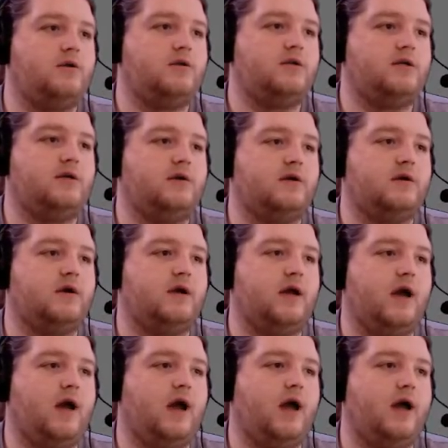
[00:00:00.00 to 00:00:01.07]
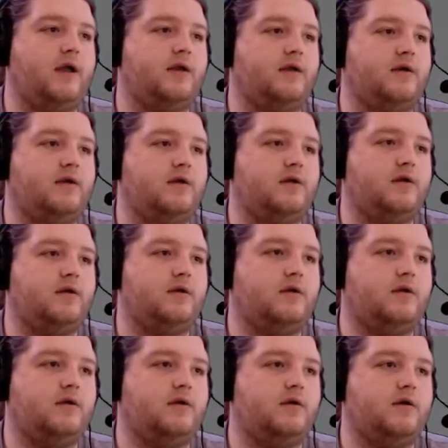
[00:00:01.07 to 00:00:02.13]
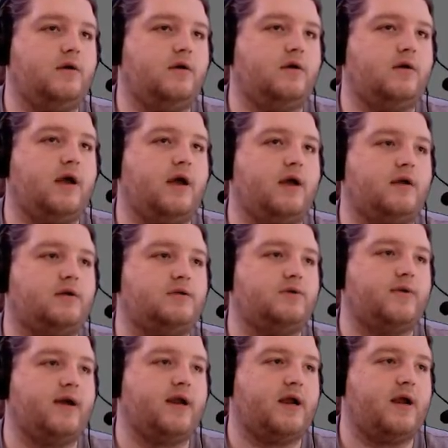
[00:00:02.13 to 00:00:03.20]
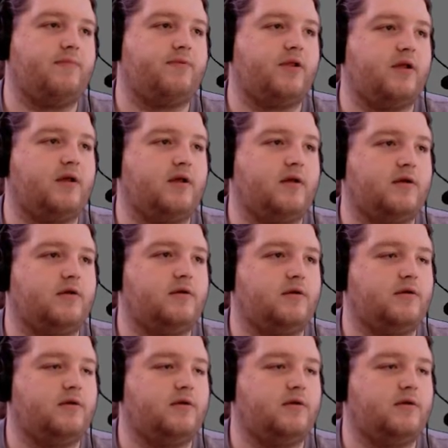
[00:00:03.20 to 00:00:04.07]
Dear God. Okay, so we got a couple of